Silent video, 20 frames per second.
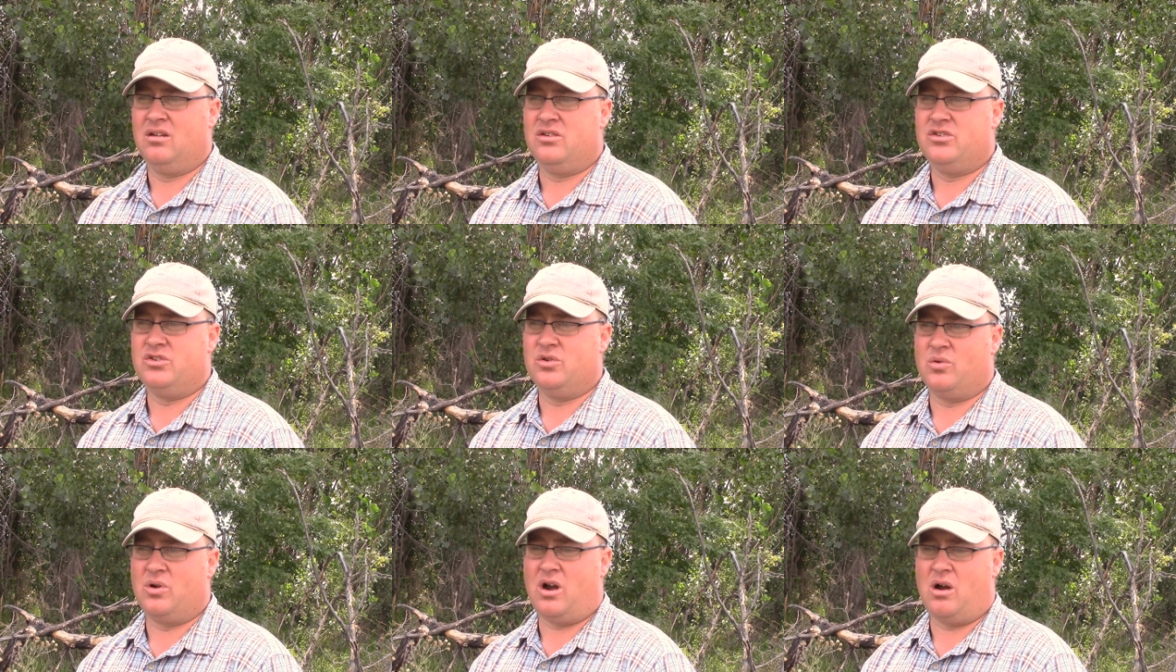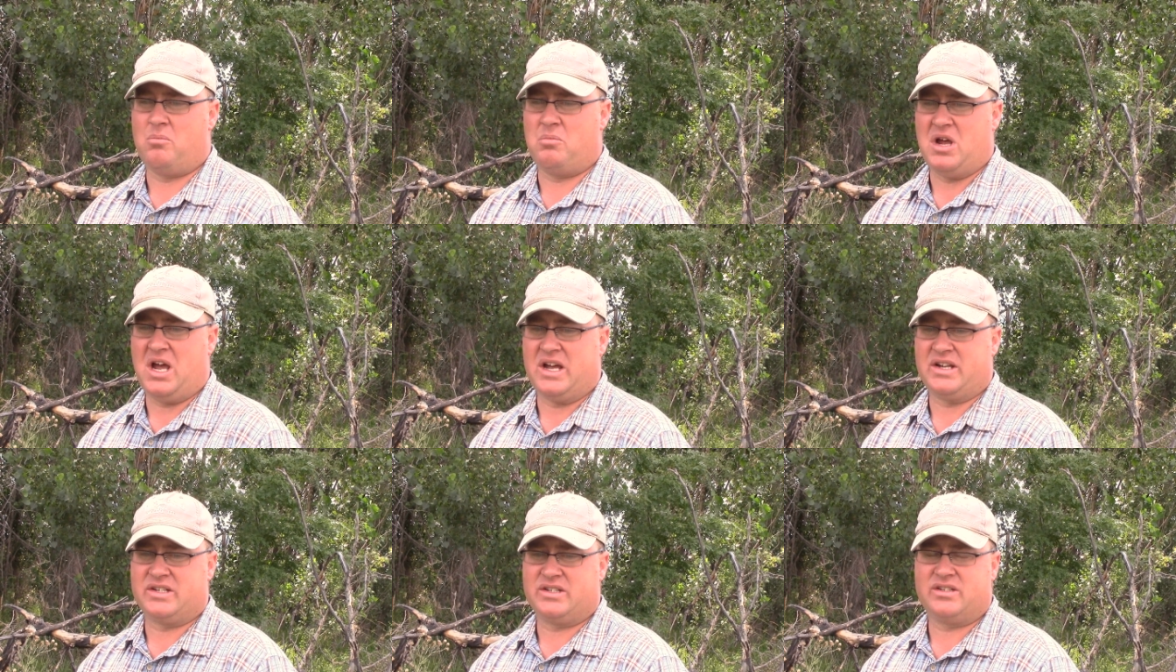doing our
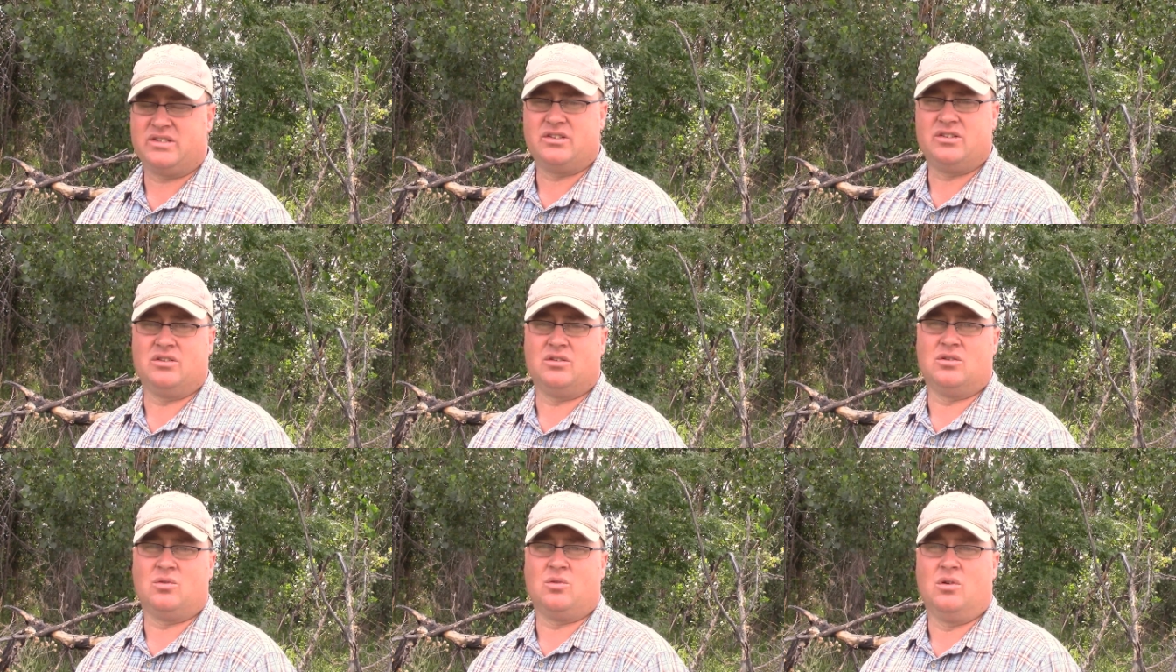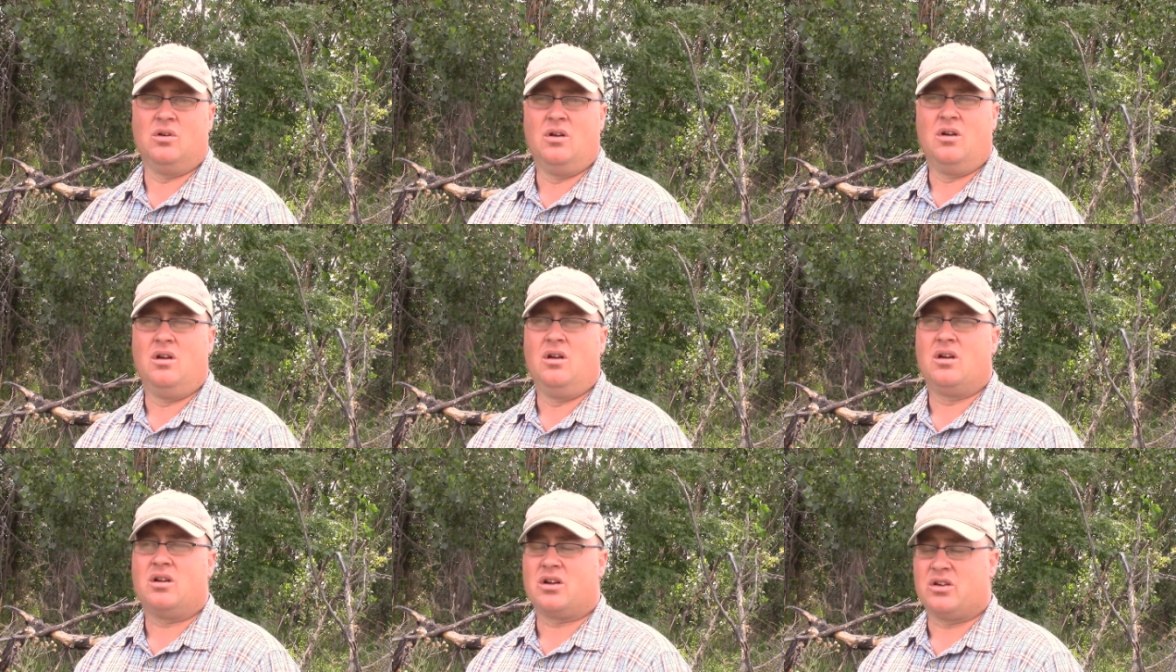best to
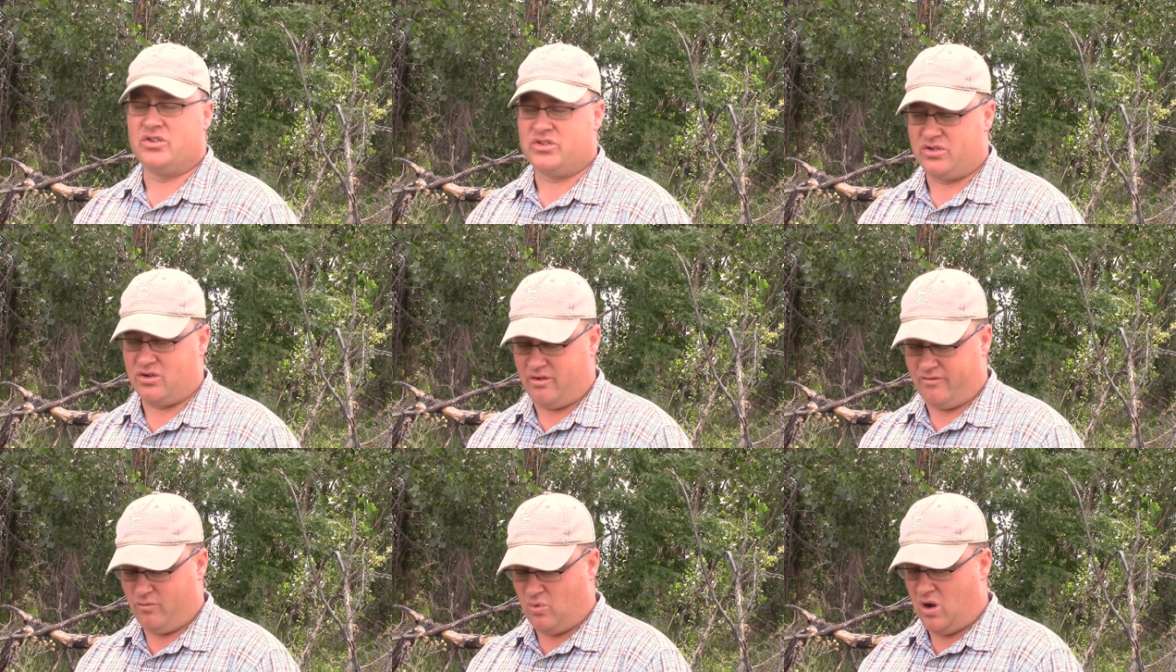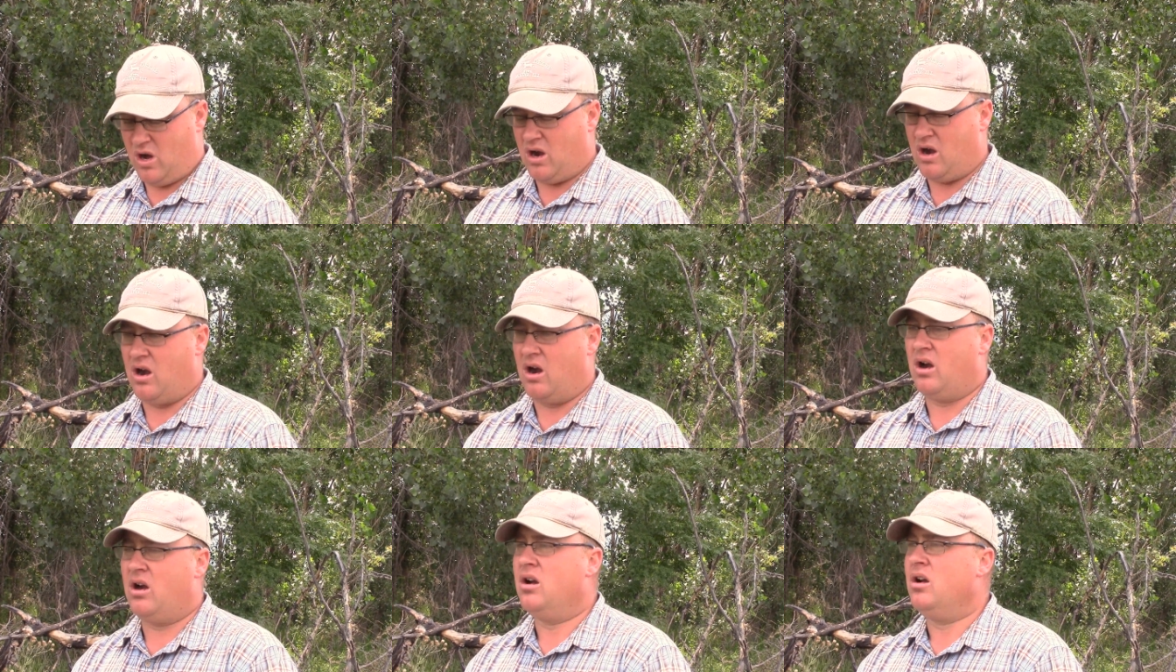conserve
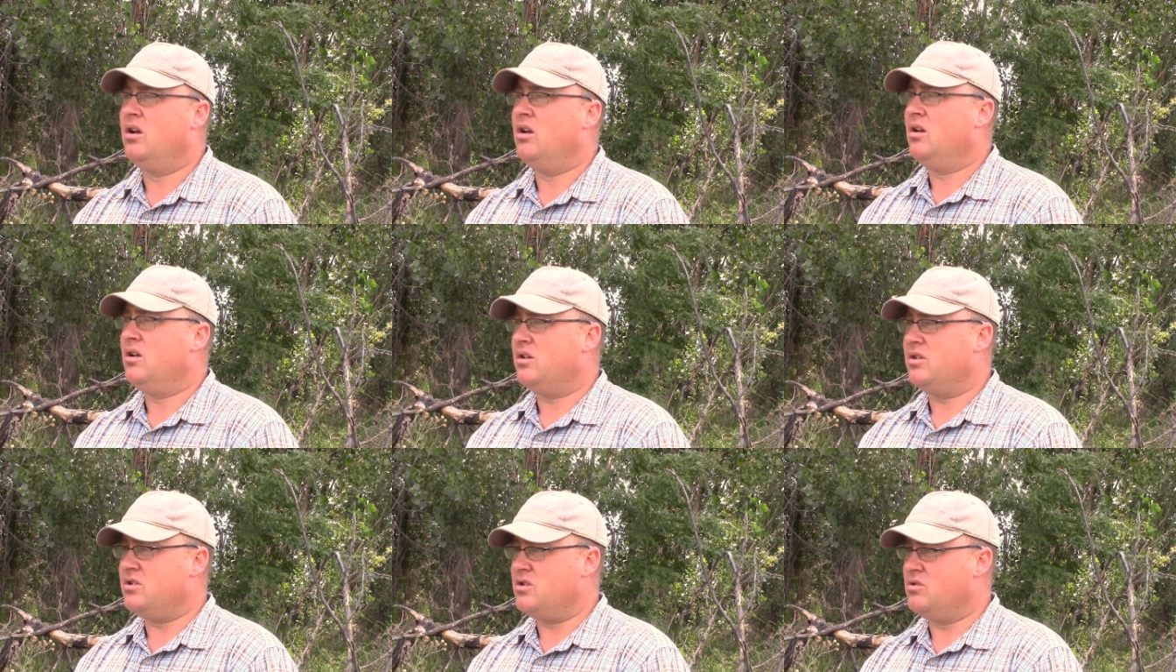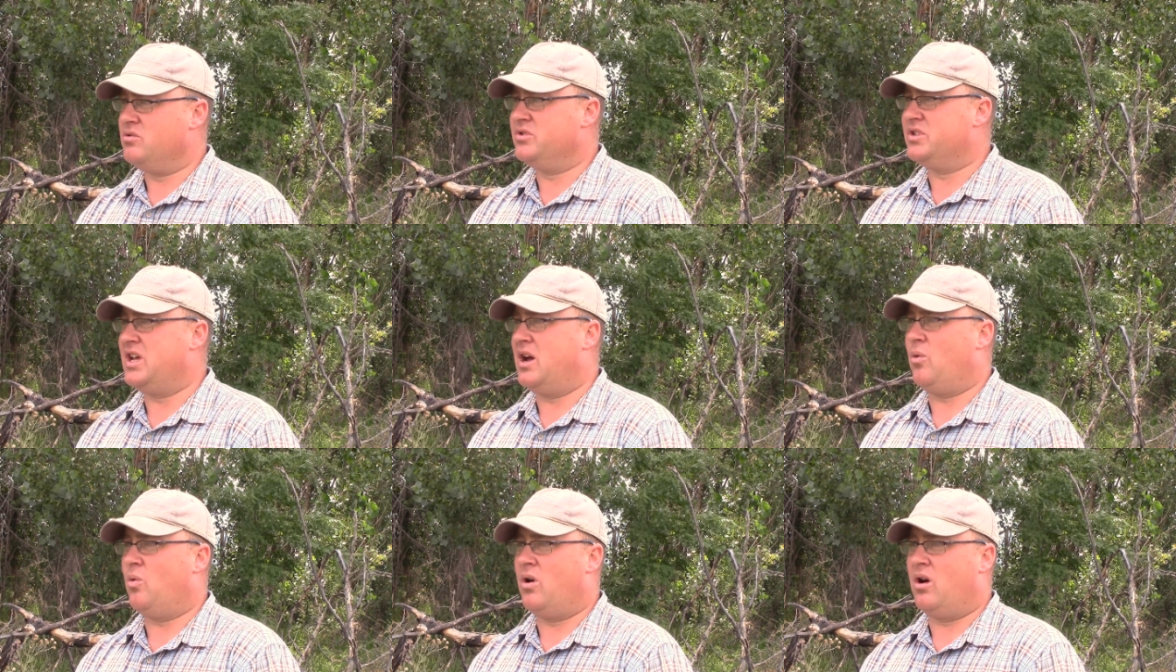water, use
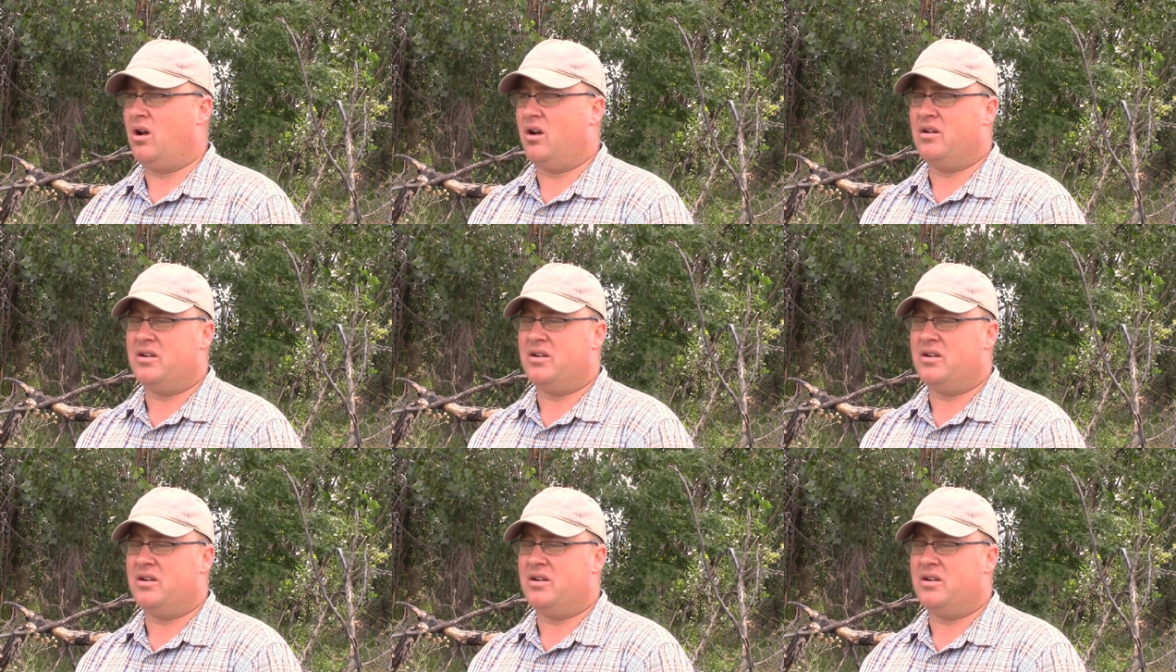that water